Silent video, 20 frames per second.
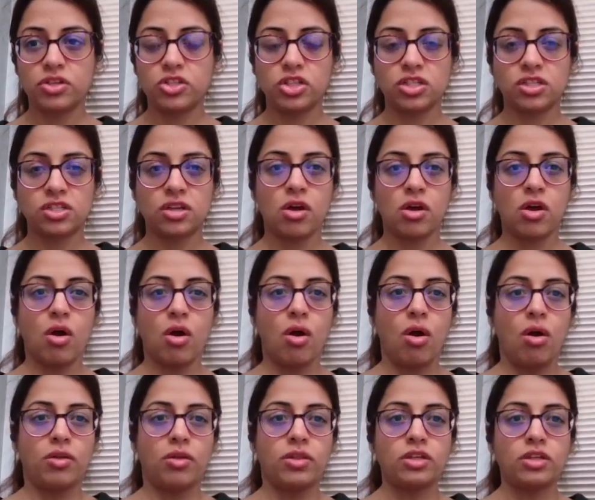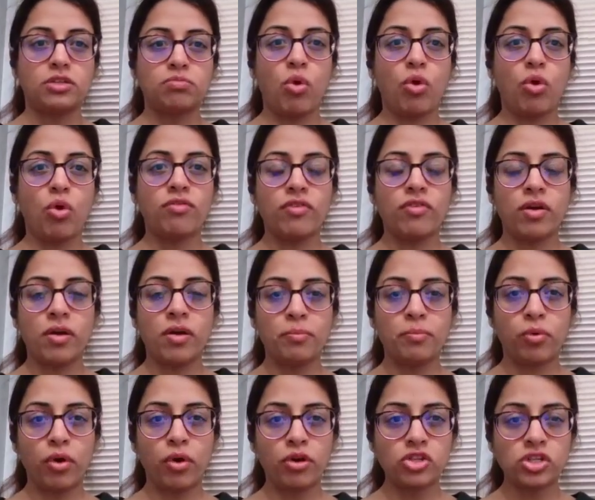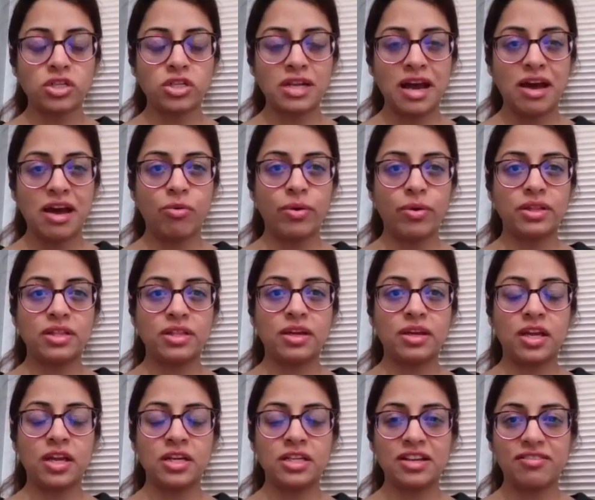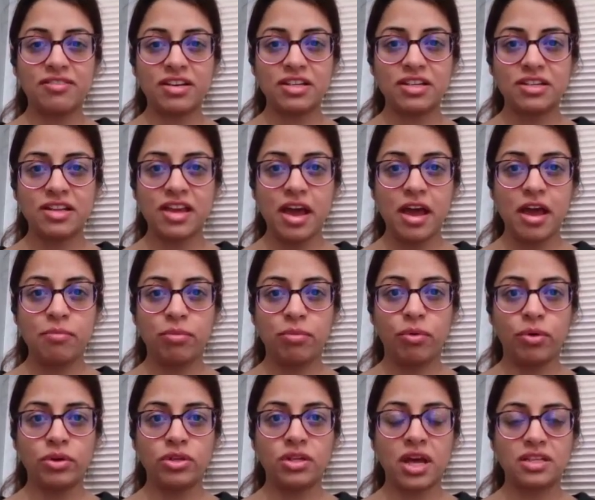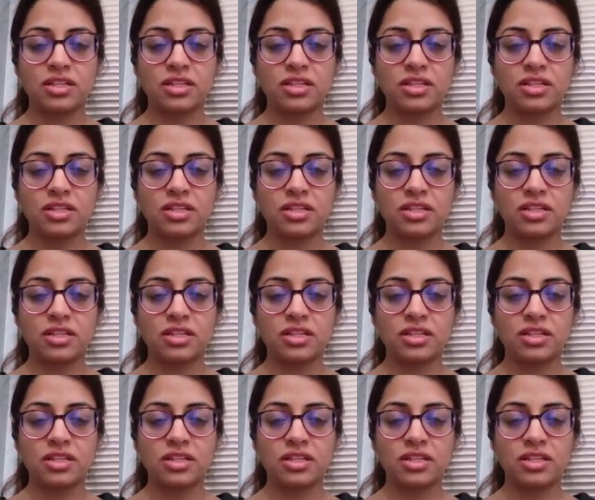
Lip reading: They were just there's more of an approach now with the integrated care board.